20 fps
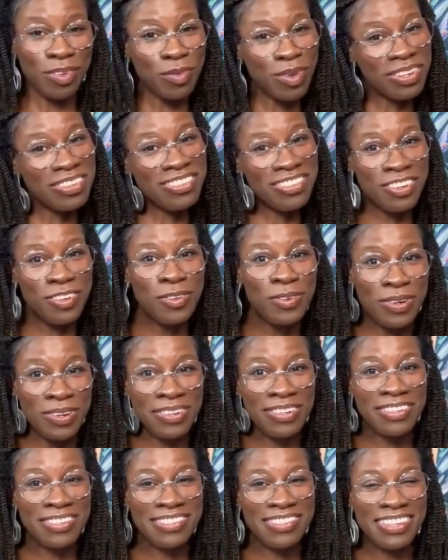What's
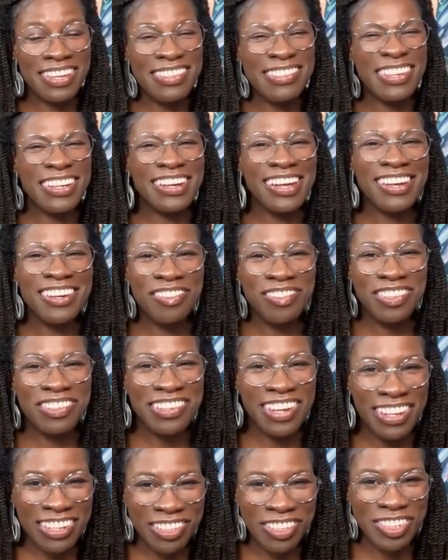yours? It's an
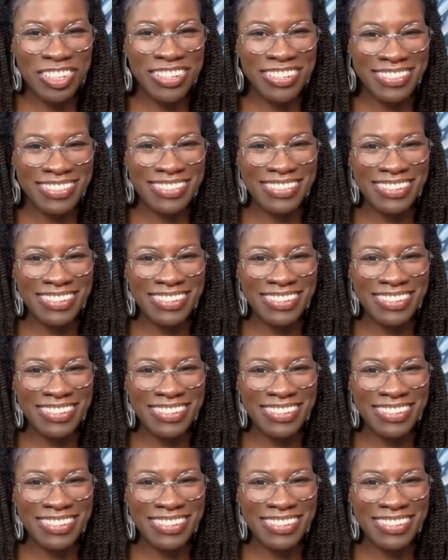invitation.